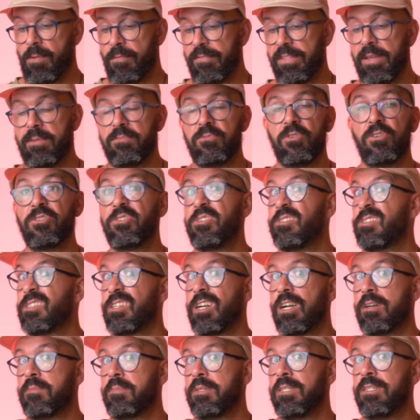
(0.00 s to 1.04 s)
of them don't use
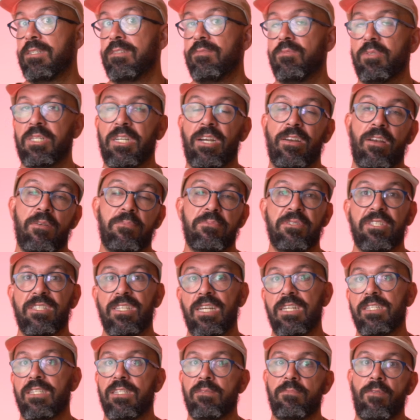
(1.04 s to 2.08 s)
carbon
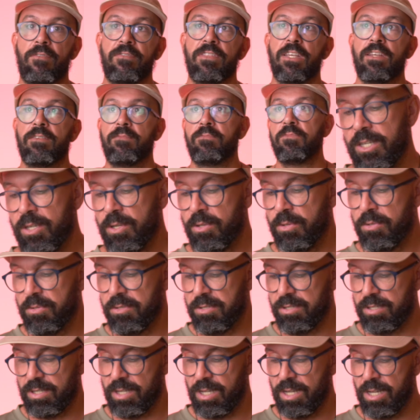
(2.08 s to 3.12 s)
100%, some of them
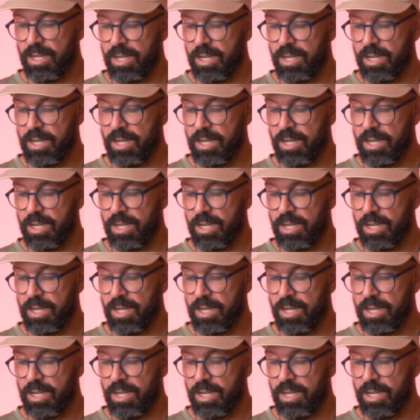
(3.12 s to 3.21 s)
use